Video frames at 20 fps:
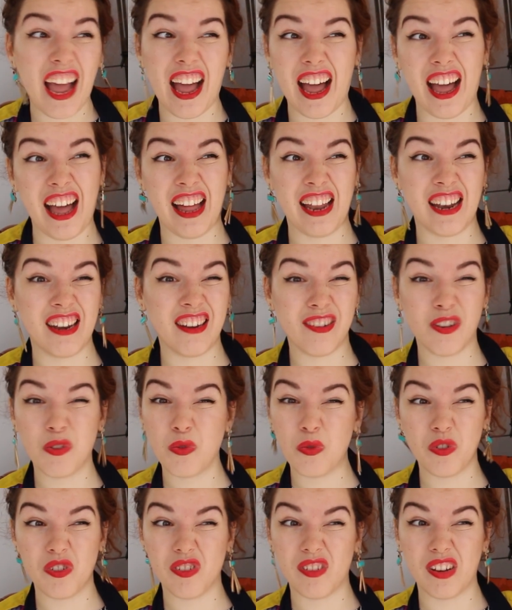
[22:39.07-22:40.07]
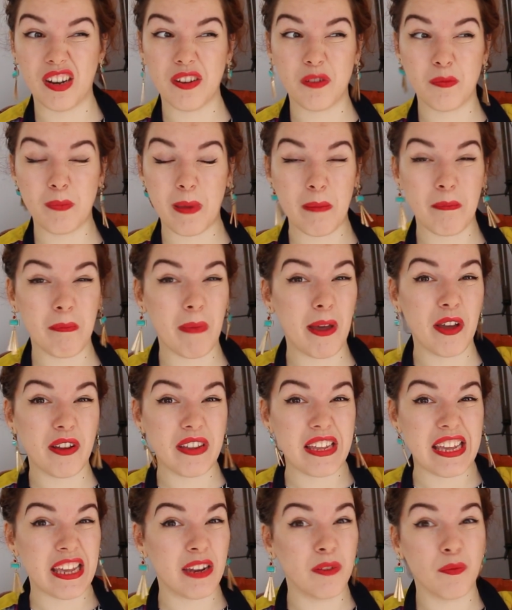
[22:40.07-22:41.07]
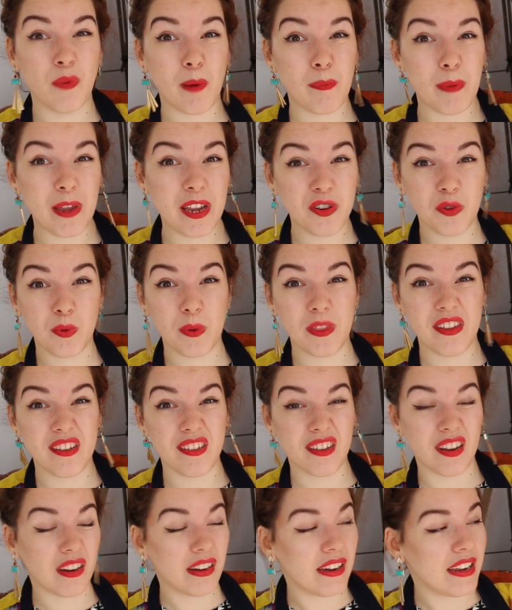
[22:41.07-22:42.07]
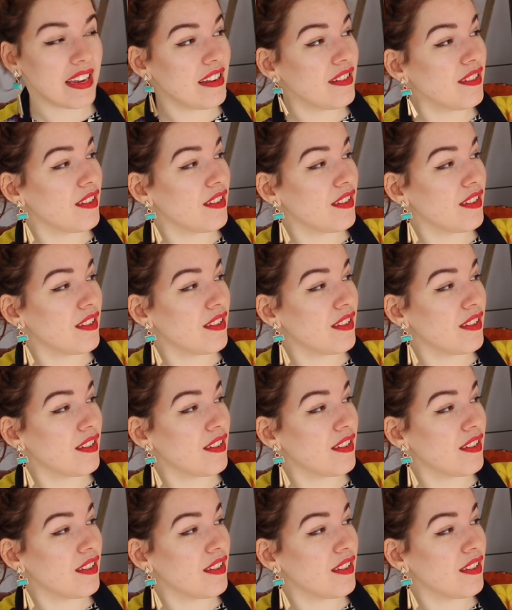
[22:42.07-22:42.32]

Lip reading: and it all just looked a bit murky and rubbish with his eye,